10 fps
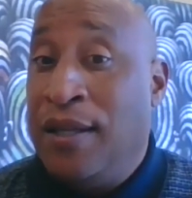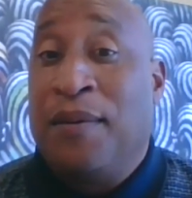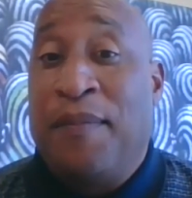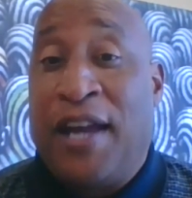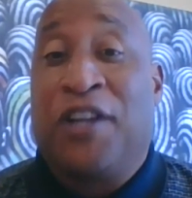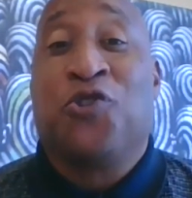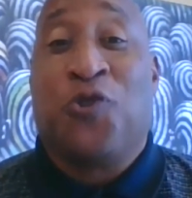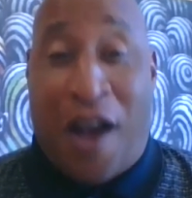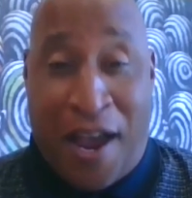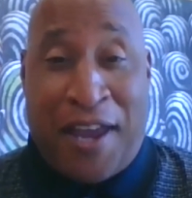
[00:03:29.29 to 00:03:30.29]
to make
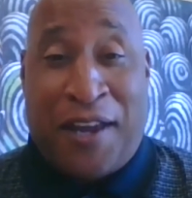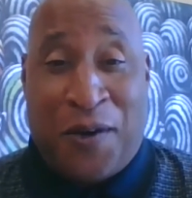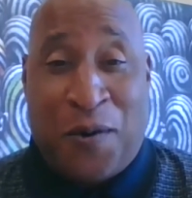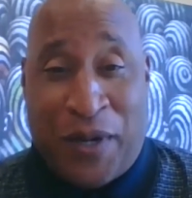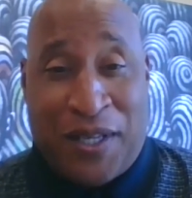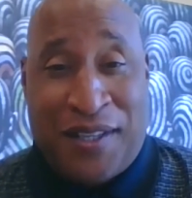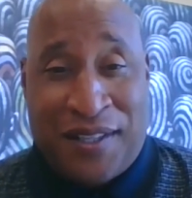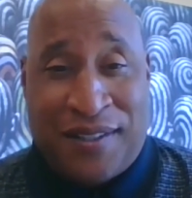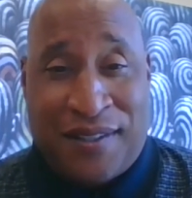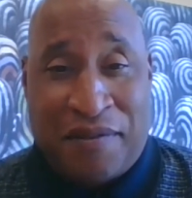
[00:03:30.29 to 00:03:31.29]
triangle
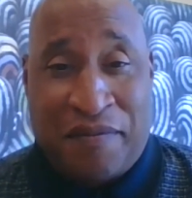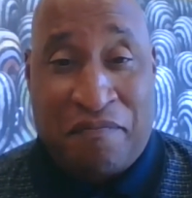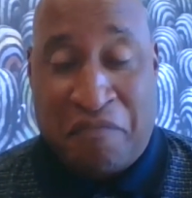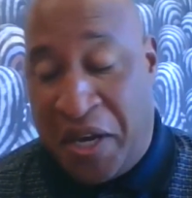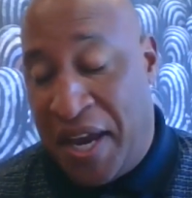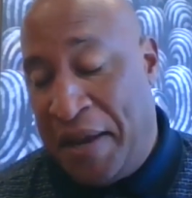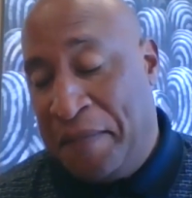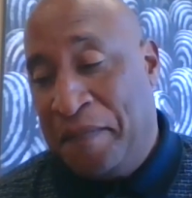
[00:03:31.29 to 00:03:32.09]
widgets, okay?